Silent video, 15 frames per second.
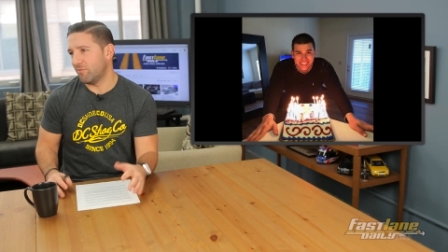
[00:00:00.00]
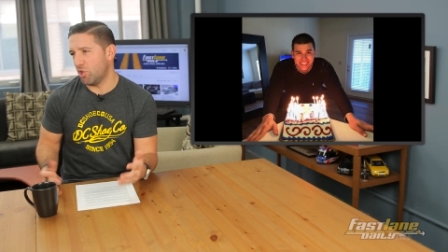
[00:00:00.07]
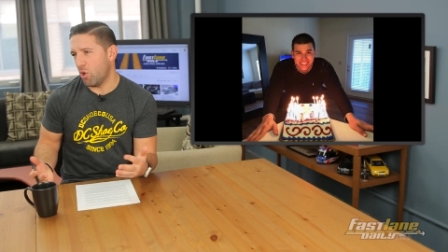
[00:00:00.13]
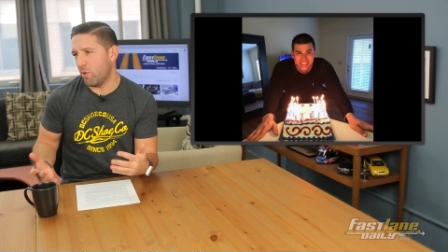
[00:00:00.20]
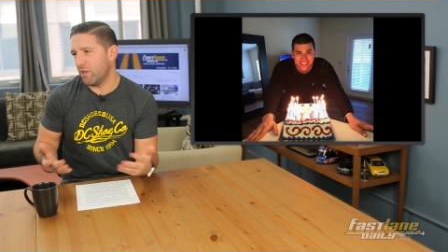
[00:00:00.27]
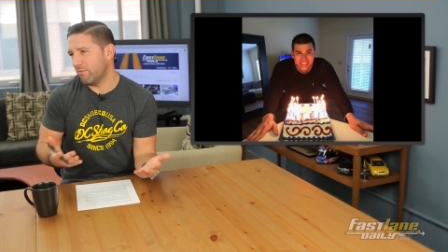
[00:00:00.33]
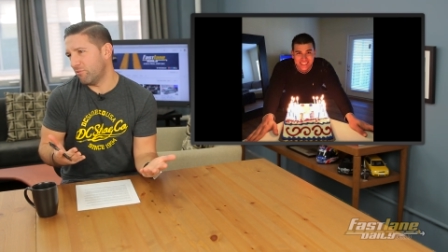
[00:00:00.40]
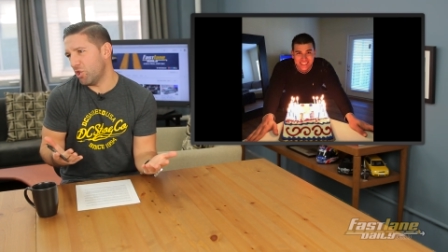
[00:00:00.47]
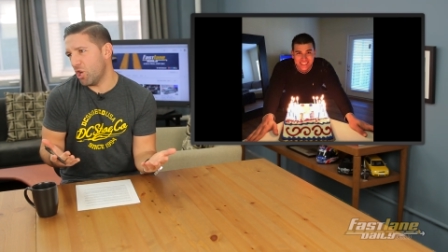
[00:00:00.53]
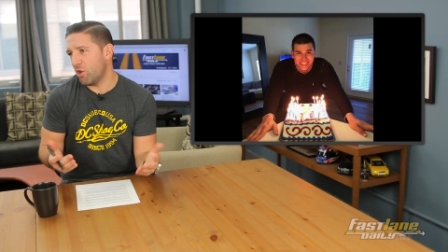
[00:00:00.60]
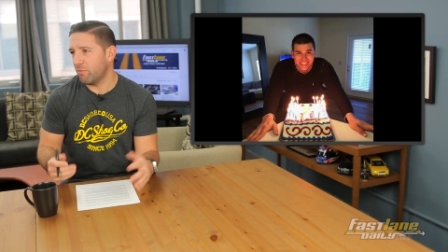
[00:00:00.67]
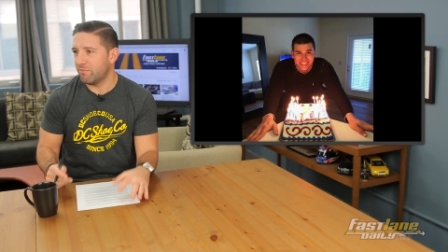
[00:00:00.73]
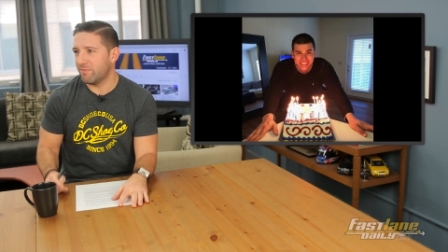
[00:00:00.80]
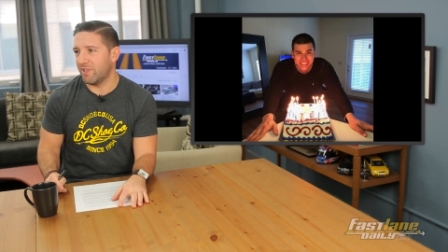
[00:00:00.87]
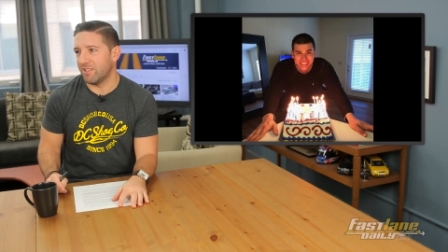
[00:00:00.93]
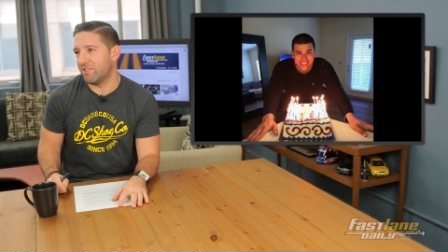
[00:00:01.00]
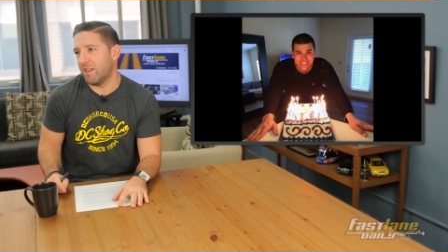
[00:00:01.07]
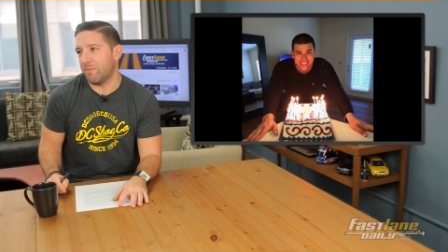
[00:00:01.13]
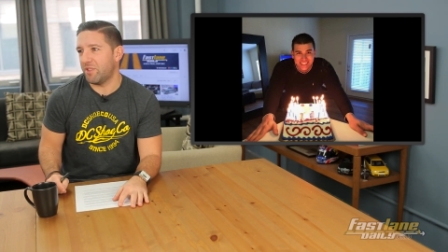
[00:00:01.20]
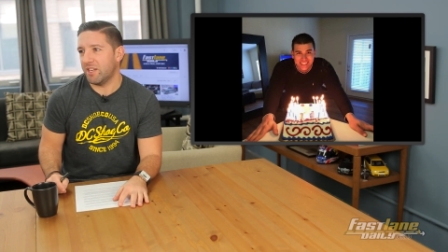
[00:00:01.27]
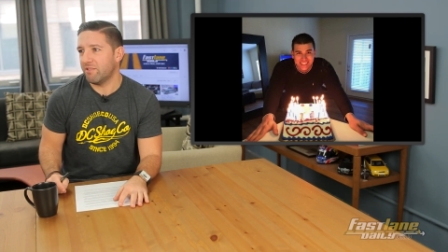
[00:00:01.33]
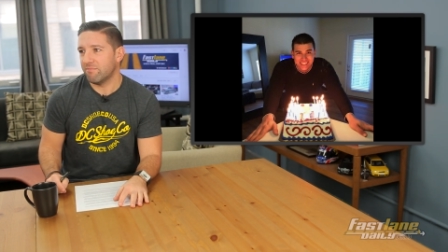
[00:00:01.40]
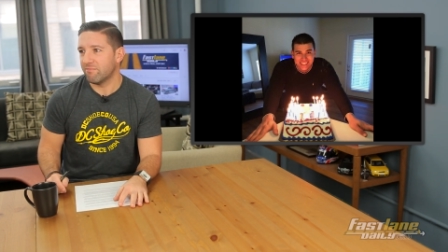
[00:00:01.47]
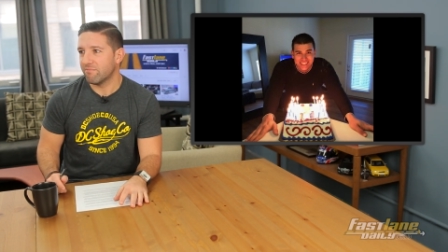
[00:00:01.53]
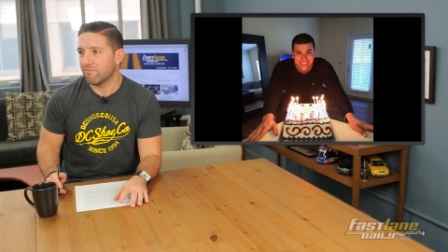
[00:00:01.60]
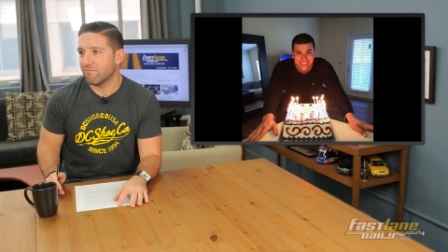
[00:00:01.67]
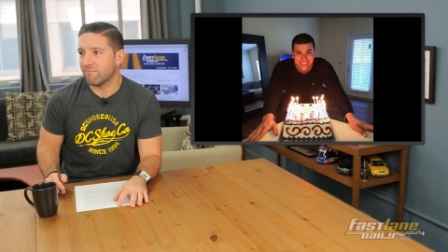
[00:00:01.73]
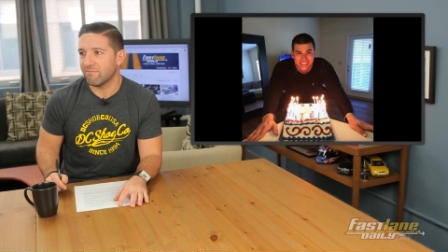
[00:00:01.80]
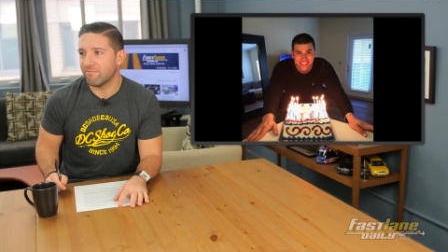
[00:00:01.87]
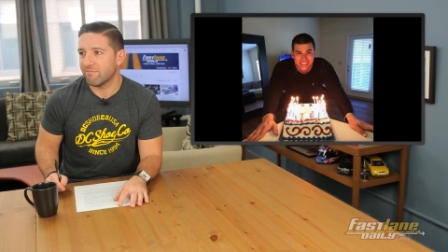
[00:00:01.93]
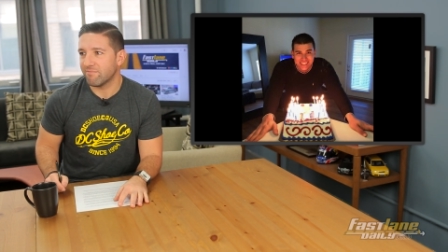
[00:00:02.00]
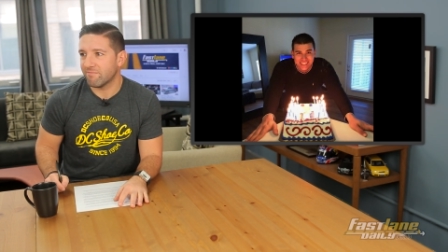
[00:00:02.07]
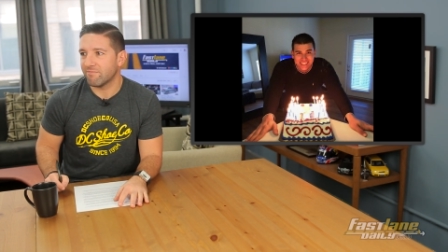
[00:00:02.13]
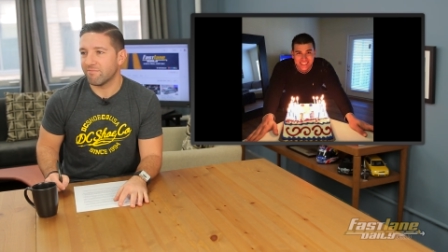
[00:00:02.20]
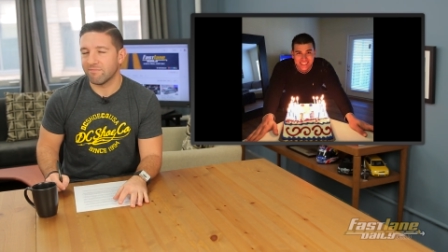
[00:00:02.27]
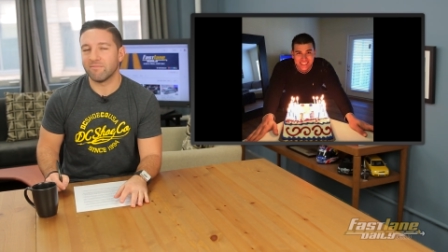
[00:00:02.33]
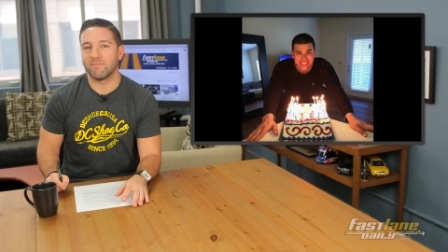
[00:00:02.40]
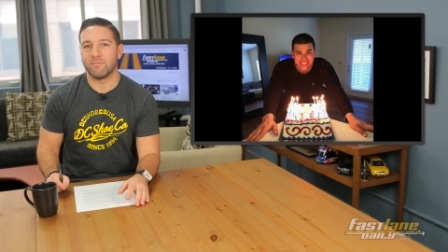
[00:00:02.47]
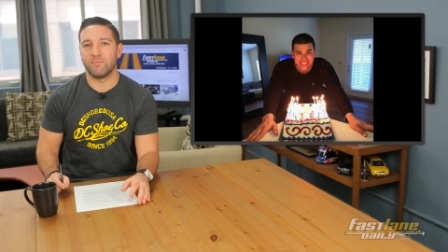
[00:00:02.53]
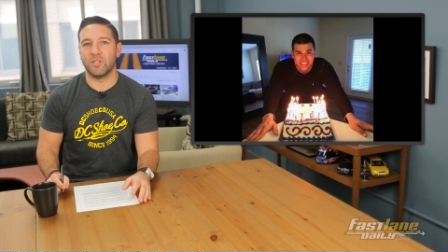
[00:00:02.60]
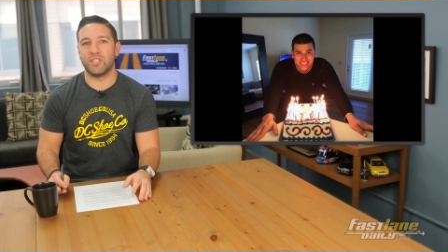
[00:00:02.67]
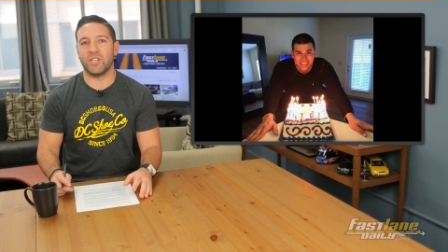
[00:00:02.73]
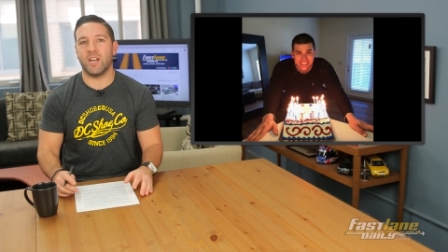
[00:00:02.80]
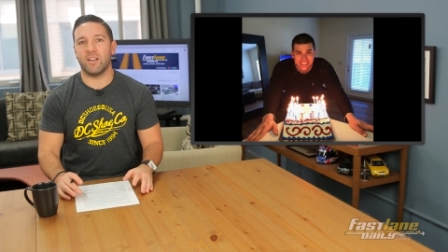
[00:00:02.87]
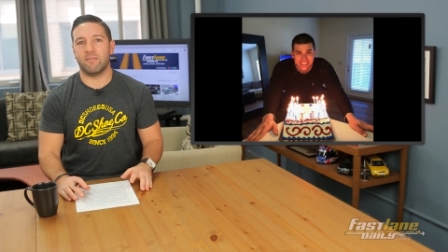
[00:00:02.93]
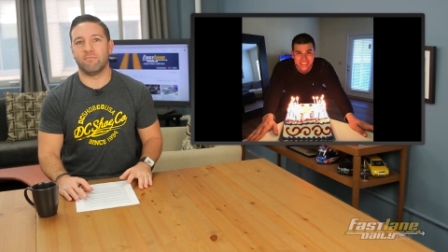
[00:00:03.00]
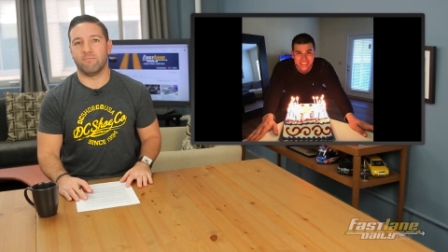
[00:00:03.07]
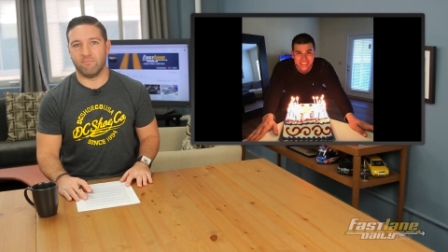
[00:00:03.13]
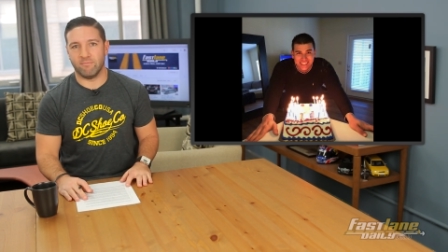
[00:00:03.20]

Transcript: Joey, Joe, yeah. same thing. Appreciate it.